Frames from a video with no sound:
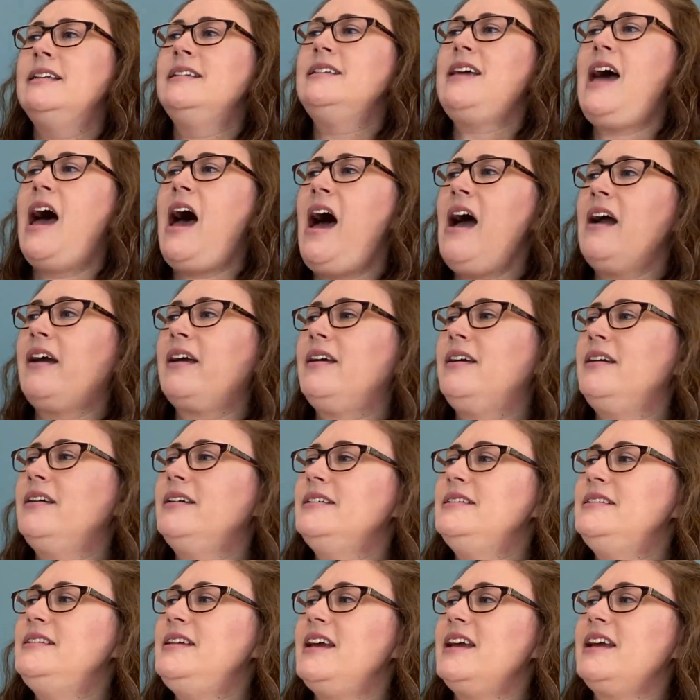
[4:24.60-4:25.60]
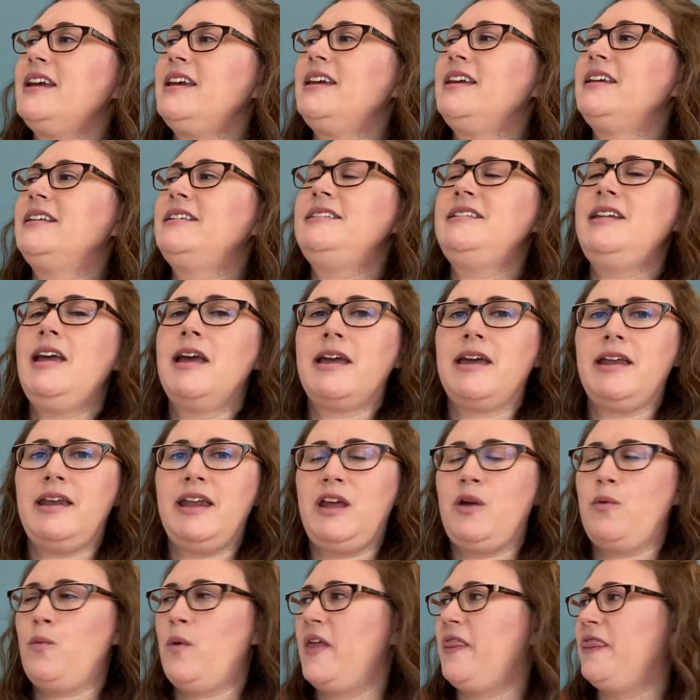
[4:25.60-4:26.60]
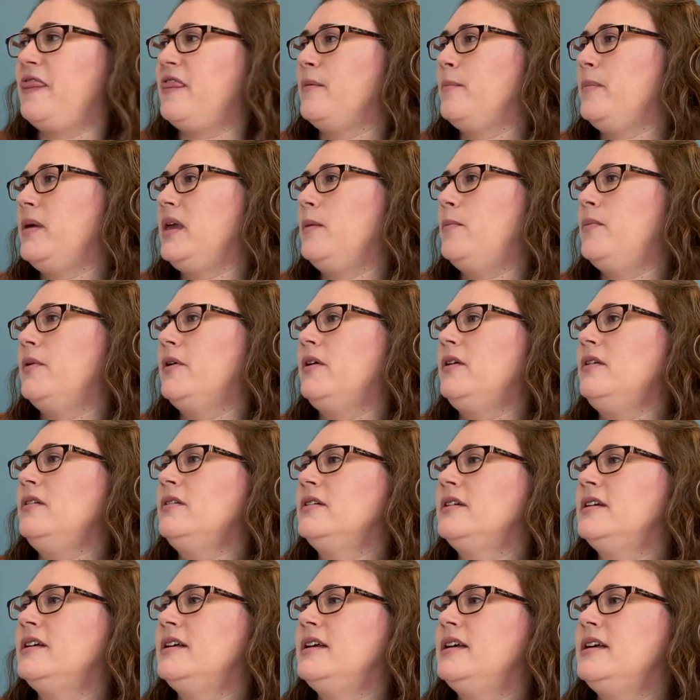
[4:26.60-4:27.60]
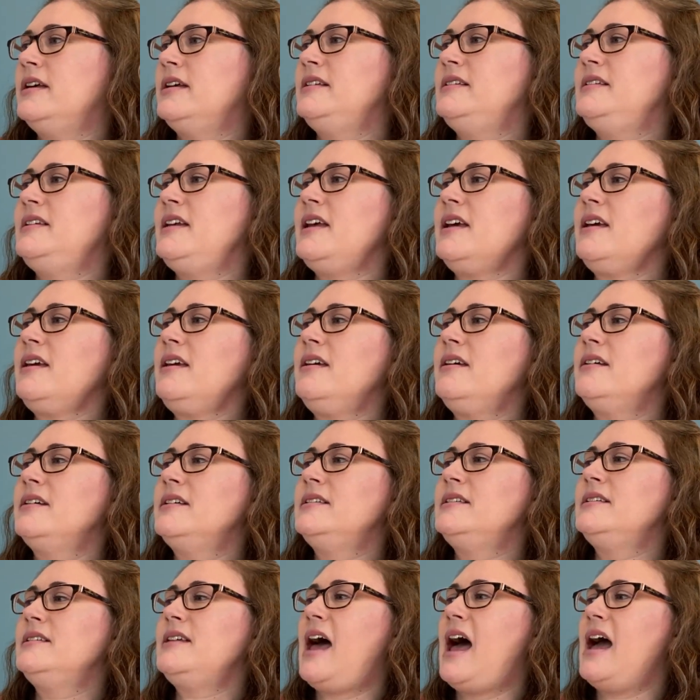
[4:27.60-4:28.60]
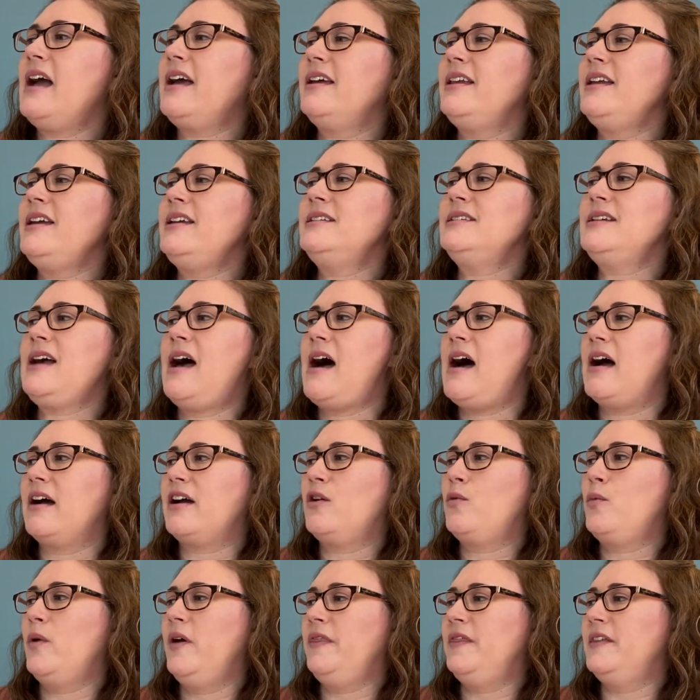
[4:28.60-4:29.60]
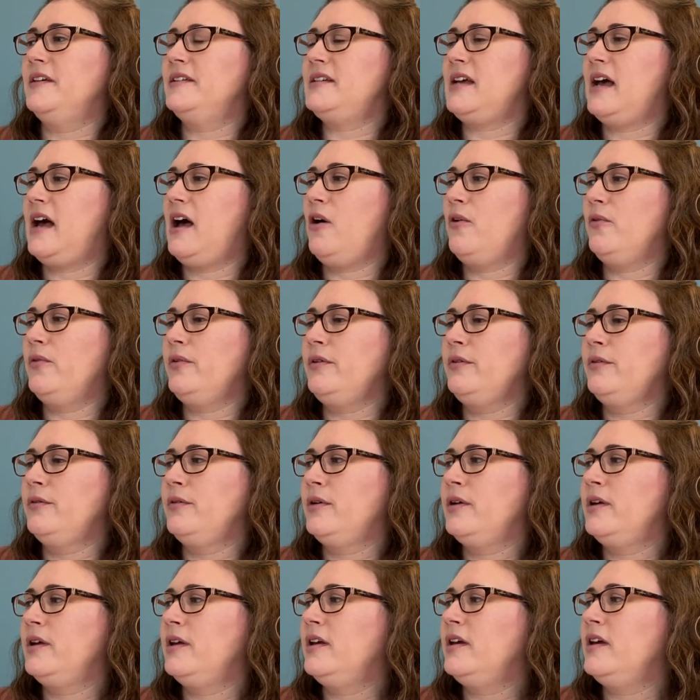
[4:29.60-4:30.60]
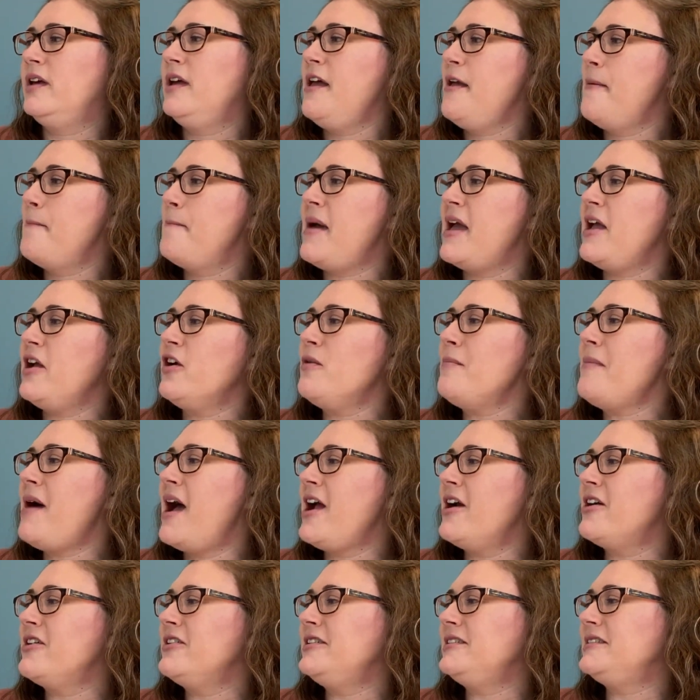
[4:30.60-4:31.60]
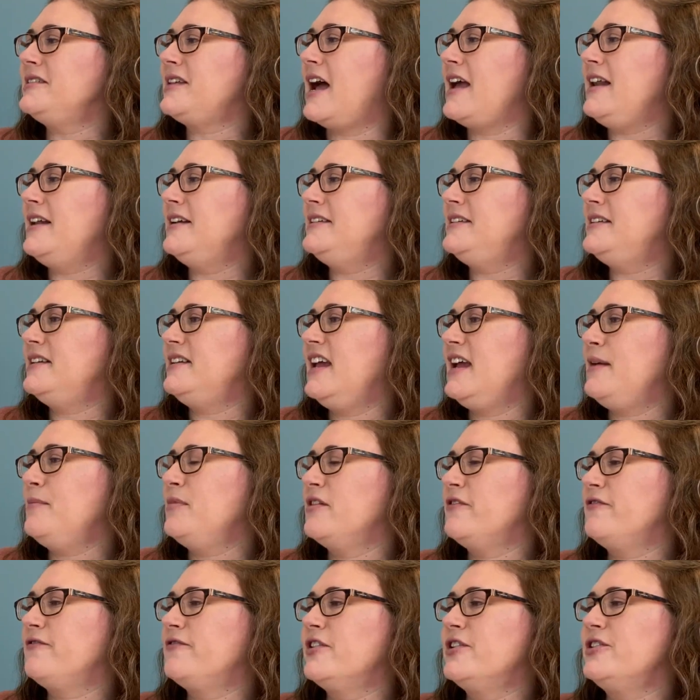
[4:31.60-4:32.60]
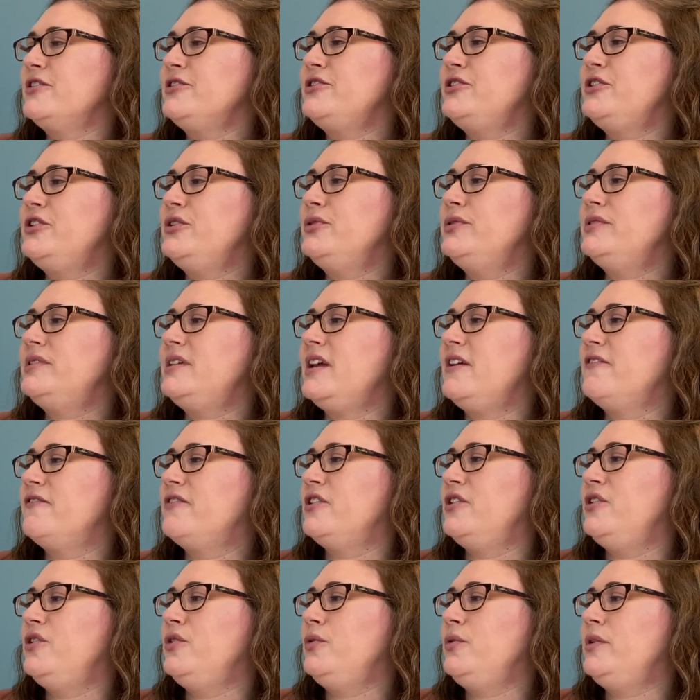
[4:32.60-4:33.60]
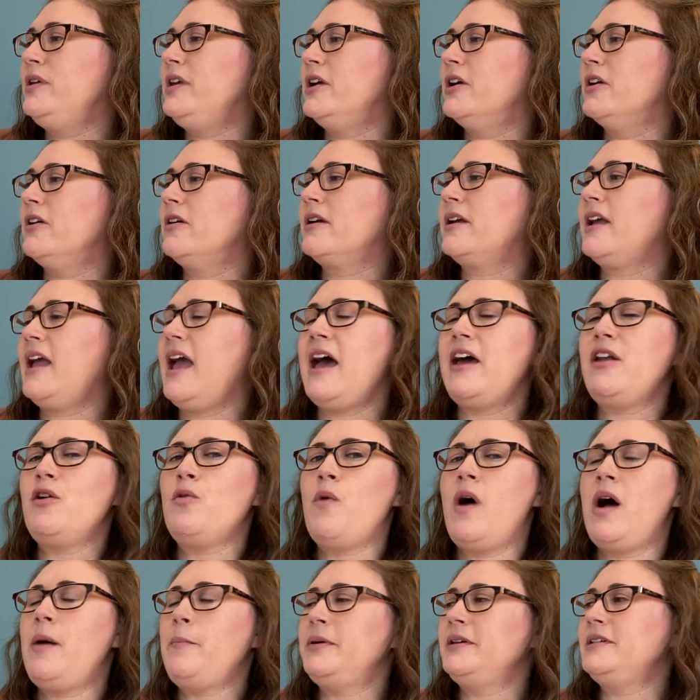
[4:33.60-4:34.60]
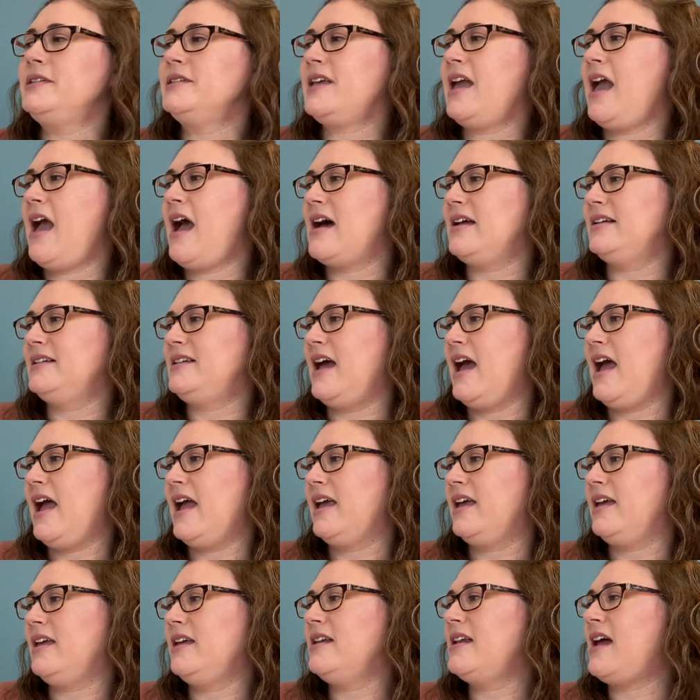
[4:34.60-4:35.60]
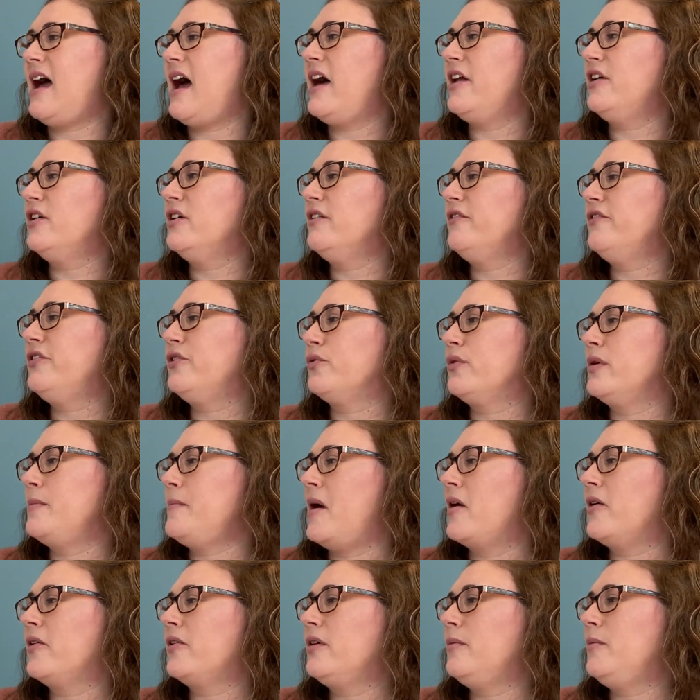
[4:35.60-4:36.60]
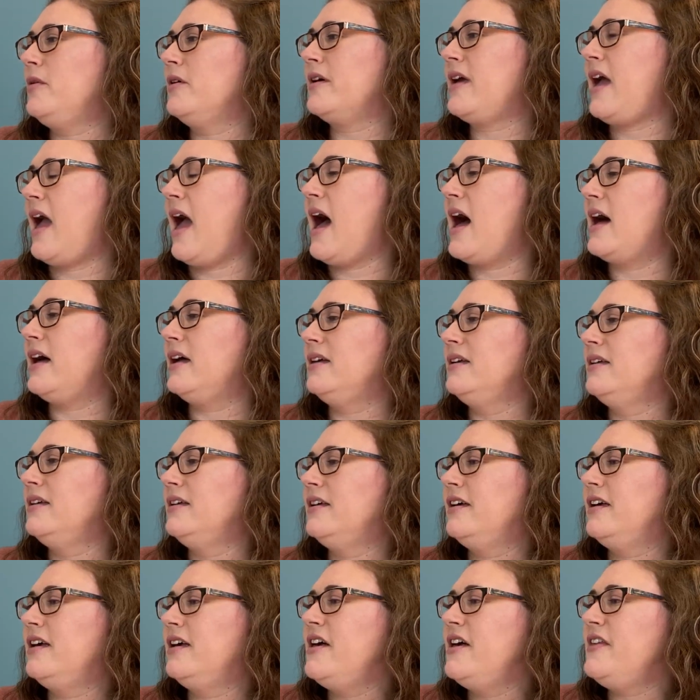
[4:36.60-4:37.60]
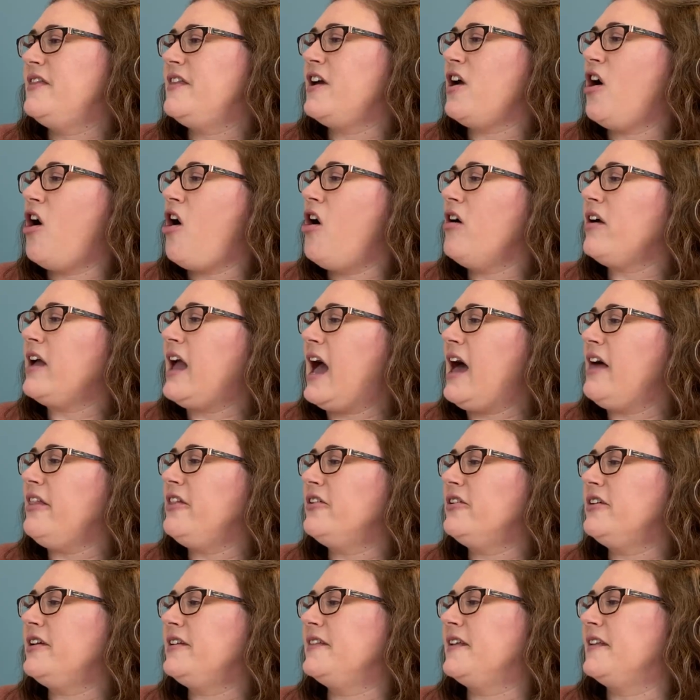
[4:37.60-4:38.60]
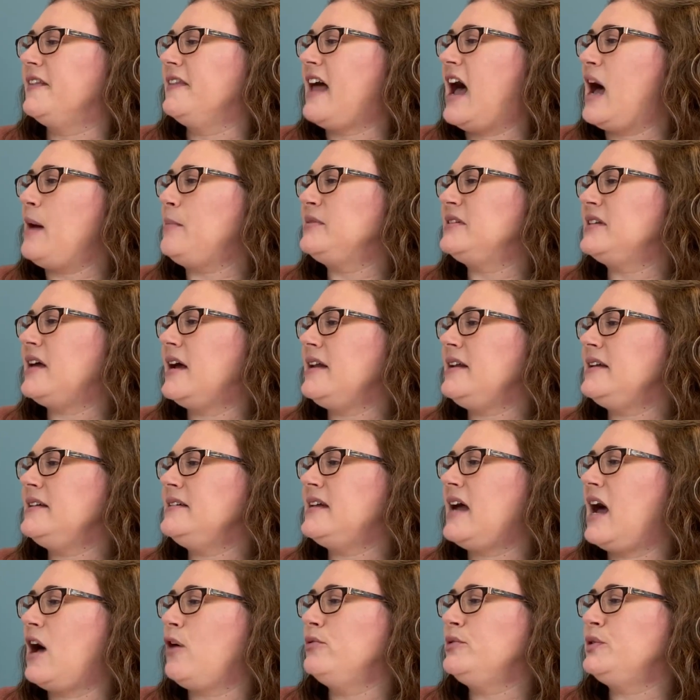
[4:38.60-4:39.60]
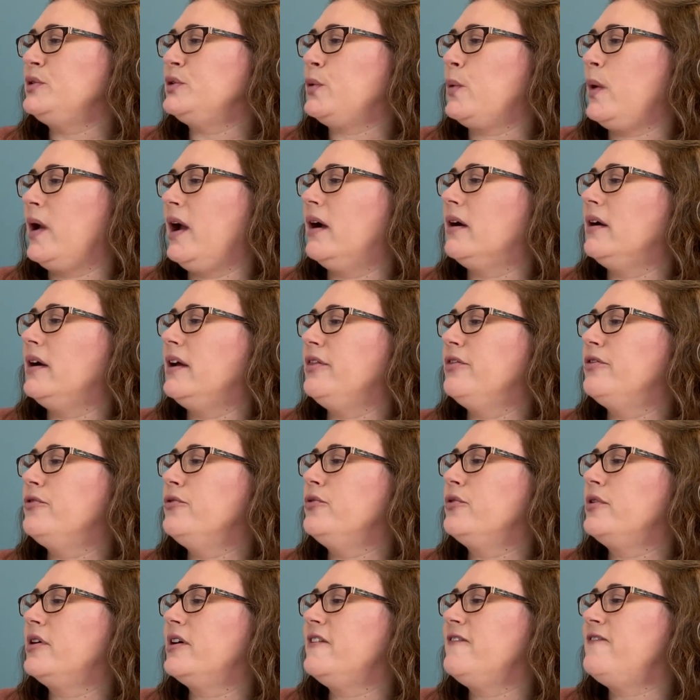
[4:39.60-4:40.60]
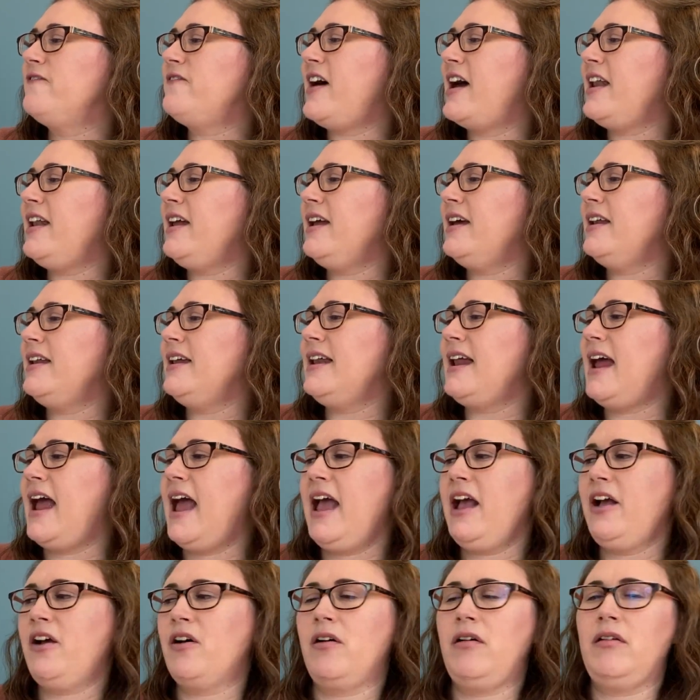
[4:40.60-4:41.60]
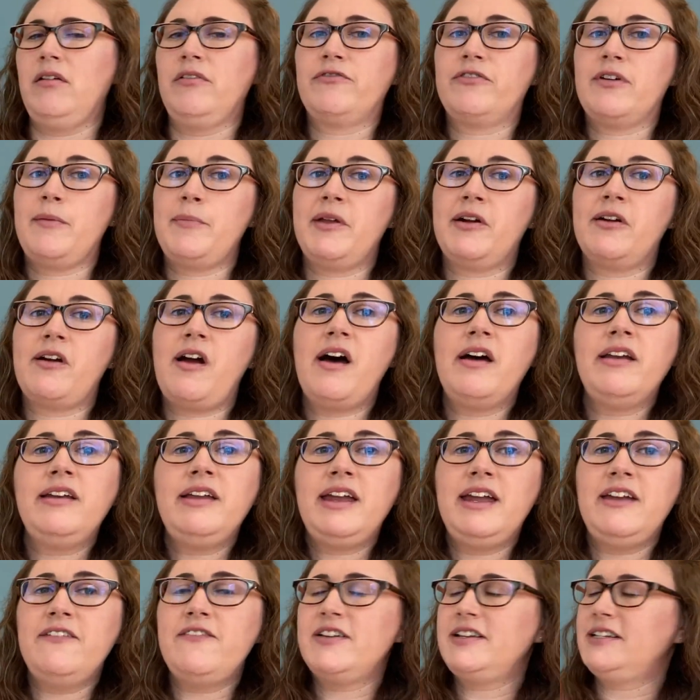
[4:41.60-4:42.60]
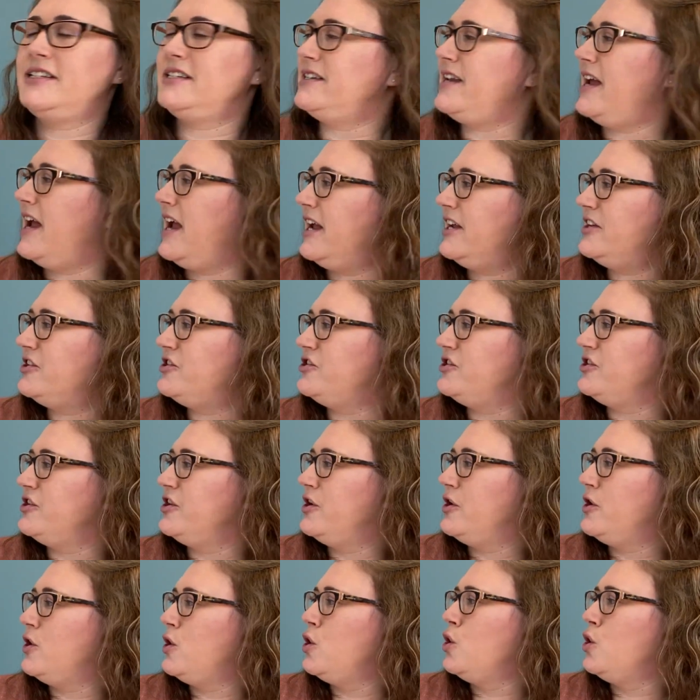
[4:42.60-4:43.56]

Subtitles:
Tock, tick, tickety went the people. Tick, tockety, tock went the town. Mayor Meyer decided to name the first Tuesday of the new year Catawampus Cat Day in honor of the remarkable cat. They all gathered in the lopsided town square and threw confetti at an angle from their uneven stage.